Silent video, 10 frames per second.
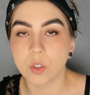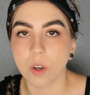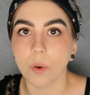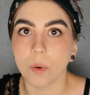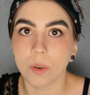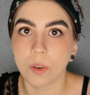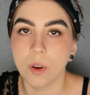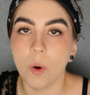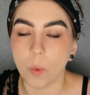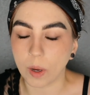So
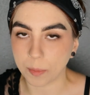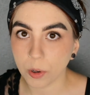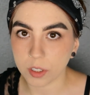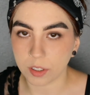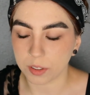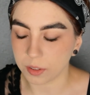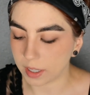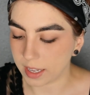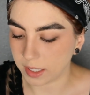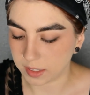what I'm going to do
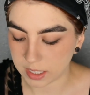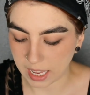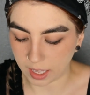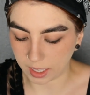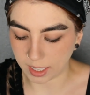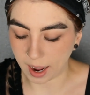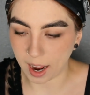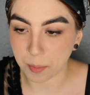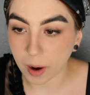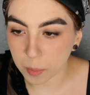is take an
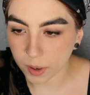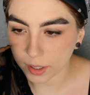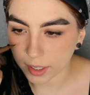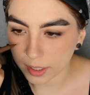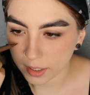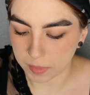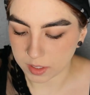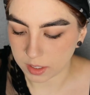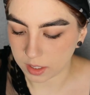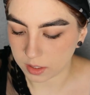eyebrow marker. This
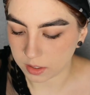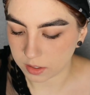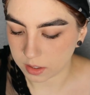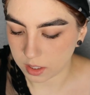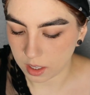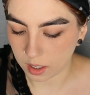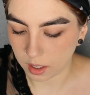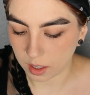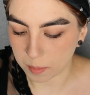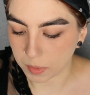is
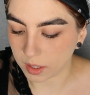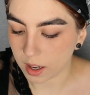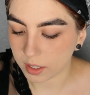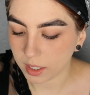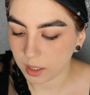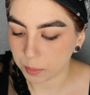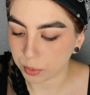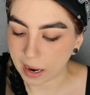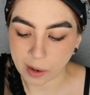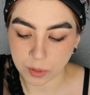the Milani
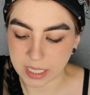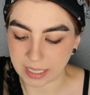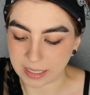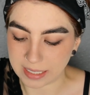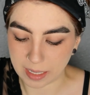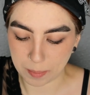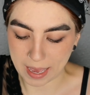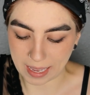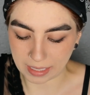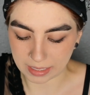Brow Tint
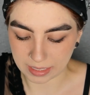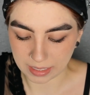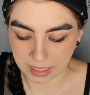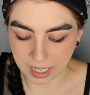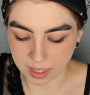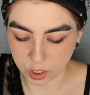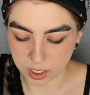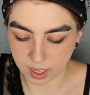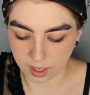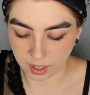pen in the
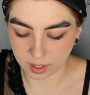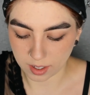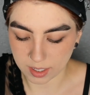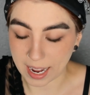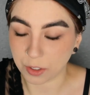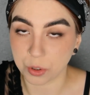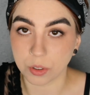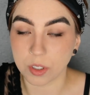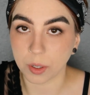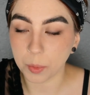shade Natural
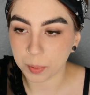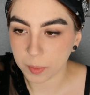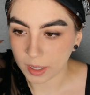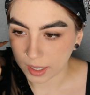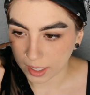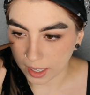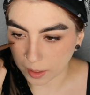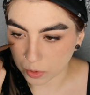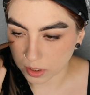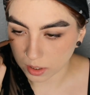Taupe, and
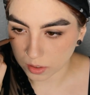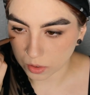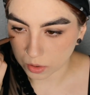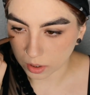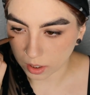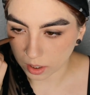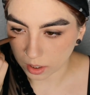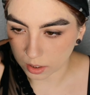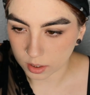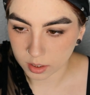I'm just going to
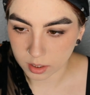draw,